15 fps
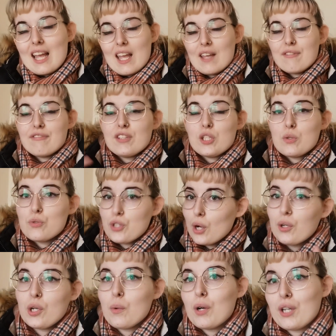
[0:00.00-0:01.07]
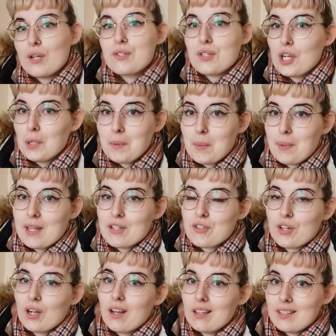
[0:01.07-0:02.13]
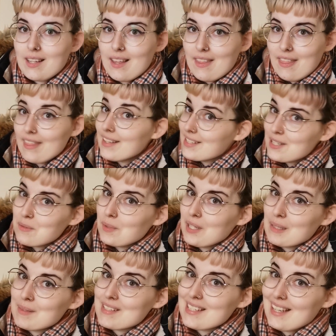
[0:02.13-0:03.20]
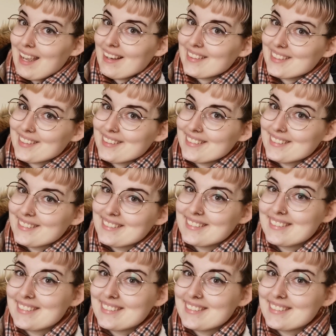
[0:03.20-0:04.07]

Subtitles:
If you don't know what goes on my Patreon, this is what you're missing out on.